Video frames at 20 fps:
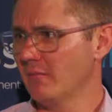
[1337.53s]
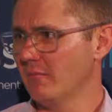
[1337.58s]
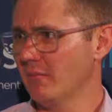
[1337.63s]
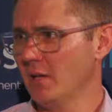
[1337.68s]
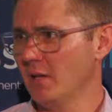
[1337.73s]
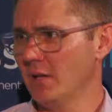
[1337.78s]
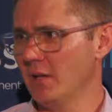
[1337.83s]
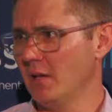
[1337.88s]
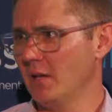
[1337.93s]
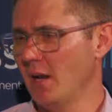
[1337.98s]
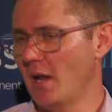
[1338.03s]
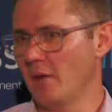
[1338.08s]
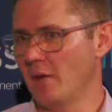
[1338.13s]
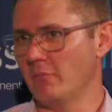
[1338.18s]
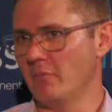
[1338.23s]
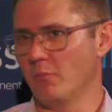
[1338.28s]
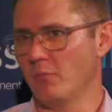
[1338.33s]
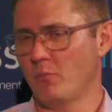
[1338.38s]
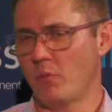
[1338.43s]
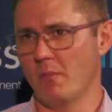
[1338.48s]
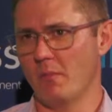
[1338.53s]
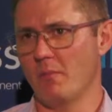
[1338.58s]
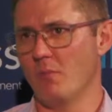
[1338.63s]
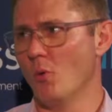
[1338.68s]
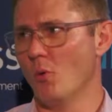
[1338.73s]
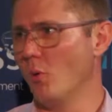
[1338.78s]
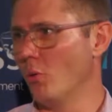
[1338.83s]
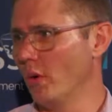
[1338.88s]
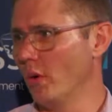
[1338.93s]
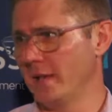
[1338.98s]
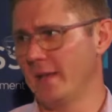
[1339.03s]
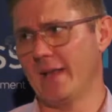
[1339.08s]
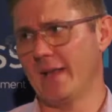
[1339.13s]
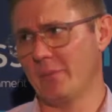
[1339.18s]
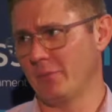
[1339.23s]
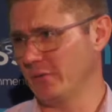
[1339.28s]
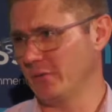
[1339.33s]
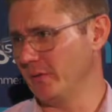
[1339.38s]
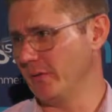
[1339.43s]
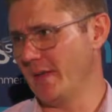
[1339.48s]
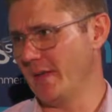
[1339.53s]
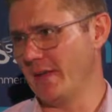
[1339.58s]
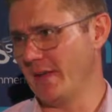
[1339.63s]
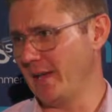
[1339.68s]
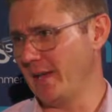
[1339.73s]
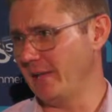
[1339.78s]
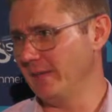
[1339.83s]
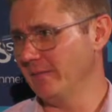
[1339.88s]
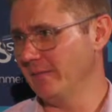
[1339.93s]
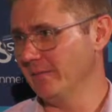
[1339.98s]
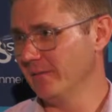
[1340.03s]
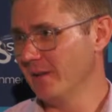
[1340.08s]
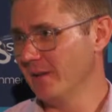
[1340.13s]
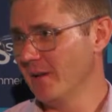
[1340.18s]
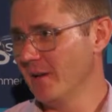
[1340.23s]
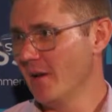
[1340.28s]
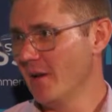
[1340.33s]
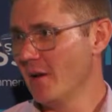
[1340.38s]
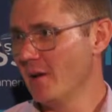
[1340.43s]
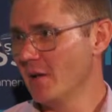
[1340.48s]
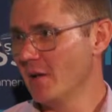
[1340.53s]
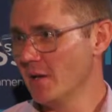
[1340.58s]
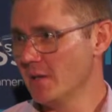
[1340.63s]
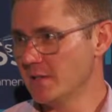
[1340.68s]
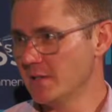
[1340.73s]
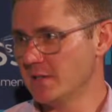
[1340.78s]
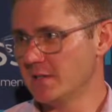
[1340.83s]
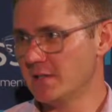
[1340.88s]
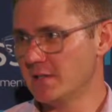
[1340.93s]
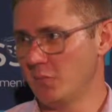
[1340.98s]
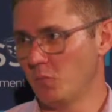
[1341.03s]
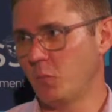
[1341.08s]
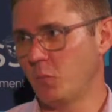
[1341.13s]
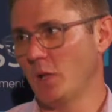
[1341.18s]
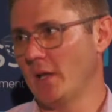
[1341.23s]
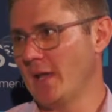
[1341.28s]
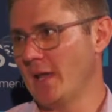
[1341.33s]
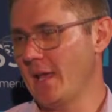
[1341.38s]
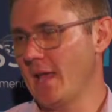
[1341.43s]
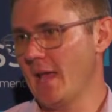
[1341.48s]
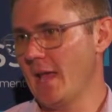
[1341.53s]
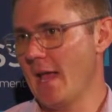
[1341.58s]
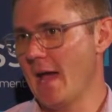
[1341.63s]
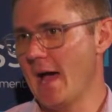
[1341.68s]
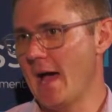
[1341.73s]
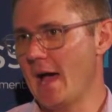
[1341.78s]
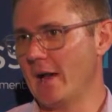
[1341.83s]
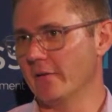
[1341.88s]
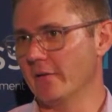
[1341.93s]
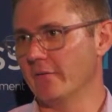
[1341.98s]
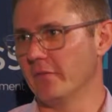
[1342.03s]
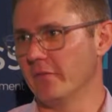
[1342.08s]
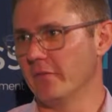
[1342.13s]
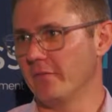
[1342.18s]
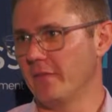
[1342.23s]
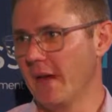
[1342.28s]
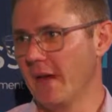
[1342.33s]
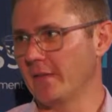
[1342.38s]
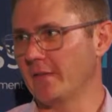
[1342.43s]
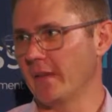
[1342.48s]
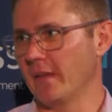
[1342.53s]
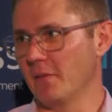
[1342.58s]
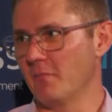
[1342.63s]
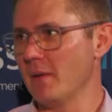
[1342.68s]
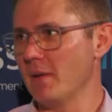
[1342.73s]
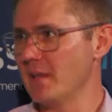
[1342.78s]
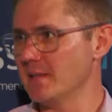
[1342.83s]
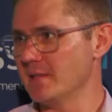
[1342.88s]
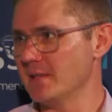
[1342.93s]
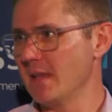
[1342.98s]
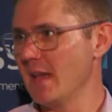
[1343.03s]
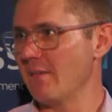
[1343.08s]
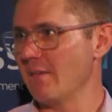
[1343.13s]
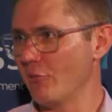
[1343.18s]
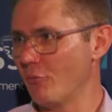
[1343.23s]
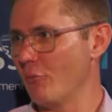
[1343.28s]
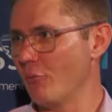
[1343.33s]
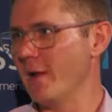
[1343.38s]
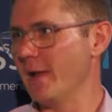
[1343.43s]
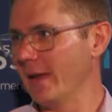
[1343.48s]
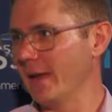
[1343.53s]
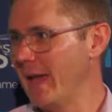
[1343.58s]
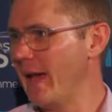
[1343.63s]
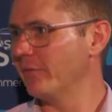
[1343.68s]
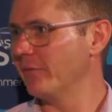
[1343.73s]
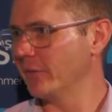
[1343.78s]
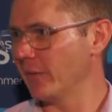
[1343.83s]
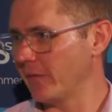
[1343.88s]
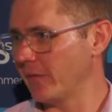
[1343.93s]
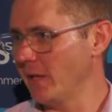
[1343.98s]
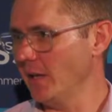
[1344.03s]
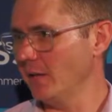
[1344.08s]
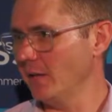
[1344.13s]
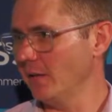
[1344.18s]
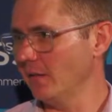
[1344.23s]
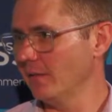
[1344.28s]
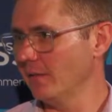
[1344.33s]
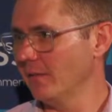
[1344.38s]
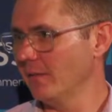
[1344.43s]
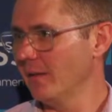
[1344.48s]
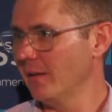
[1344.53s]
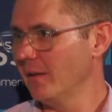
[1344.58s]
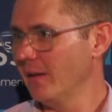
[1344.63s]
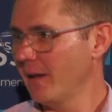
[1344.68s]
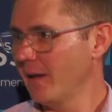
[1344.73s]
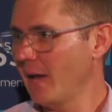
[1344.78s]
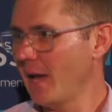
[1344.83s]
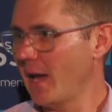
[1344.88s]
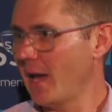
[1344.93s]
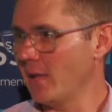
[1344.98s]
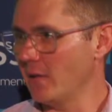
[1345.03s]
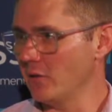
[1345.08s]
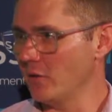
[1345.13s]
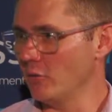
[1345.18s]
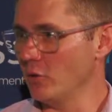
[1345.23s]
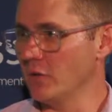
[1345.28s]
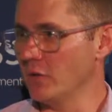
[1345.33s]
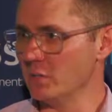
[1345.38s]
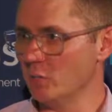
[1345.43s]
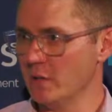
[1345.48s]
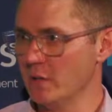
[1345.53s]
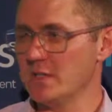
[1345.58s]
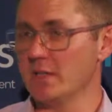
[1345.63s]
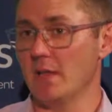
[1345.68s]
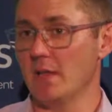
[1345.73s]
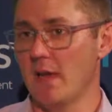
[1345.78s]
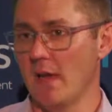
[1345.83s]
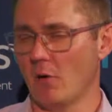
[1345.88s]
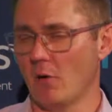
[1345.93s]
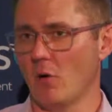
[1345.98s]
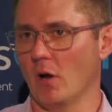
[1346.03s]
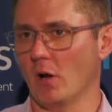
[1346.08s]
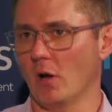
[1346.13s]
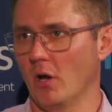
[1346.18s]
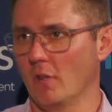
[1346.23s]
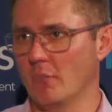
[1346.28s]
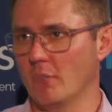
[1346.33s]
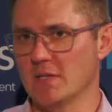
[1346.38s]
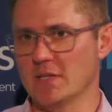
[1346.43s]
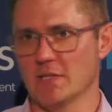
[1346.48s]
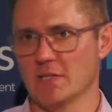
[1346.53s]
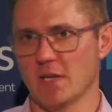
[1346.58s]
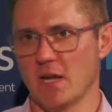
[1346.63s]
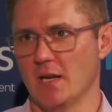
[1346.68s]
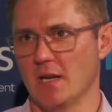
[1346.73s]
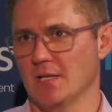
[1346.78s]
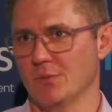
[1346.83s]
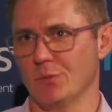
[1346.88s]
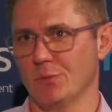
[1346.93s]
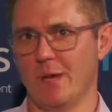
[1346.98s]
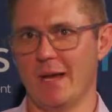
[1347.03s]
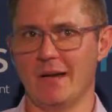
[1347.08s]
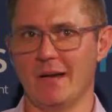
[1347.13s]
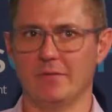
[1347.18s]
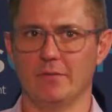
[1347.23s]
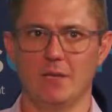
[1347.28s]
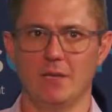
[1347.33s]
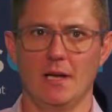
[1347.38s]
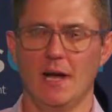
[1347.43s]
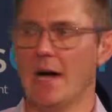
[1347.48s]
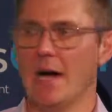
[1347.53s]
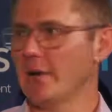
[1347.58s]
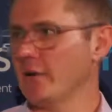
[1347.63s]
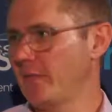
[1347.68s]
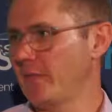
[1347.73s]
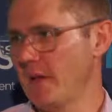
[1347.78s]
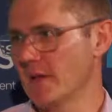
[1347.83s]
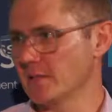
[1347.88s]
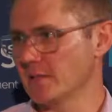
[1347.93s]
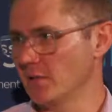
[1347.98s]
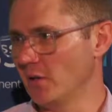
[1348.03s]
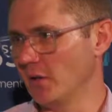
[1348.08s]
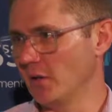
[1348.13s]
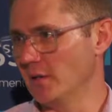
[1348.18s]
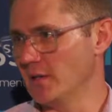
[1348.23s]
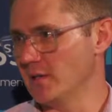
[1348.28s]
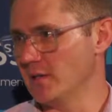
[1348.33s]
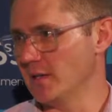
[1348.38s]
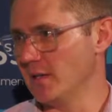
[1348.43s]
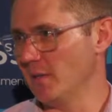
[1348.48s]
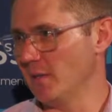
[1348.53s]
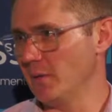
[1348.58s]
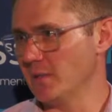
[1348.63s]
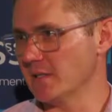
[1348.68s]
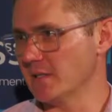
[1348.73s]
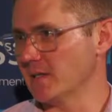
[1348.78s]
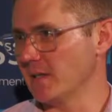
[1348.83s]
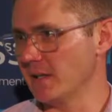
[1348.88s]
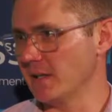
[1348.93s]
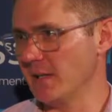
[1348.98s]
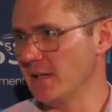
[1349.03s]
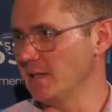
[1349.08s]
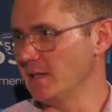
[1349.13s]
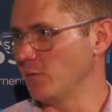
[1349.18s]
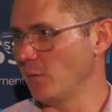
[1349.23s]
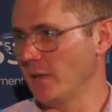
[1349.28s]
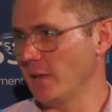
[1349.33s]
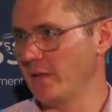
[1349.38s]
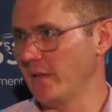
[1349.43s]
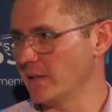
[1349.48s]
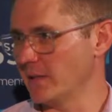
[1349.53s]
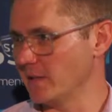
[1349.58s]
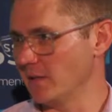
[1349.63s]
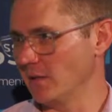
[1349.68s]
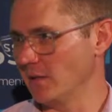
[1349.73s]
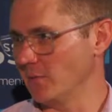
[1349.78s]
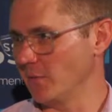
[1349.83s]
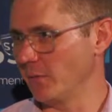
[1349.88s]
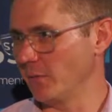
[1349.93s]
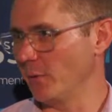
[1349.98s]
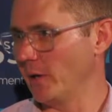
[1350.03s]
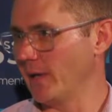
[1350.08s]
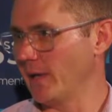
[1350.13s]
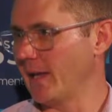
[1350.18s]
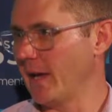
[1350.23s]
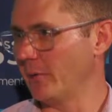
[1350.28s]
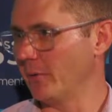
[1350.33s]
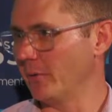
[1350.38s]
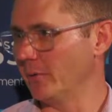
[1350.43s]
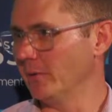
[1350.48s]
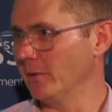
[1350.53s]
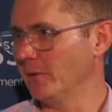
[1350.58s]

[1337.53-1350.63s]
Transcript: you know, probably more working capital than they need. Simply out of the fact that it means they never really have to think. We see that quite a lot. Business owners will have $100,000 in a business that needs $20,000 worth of working capital.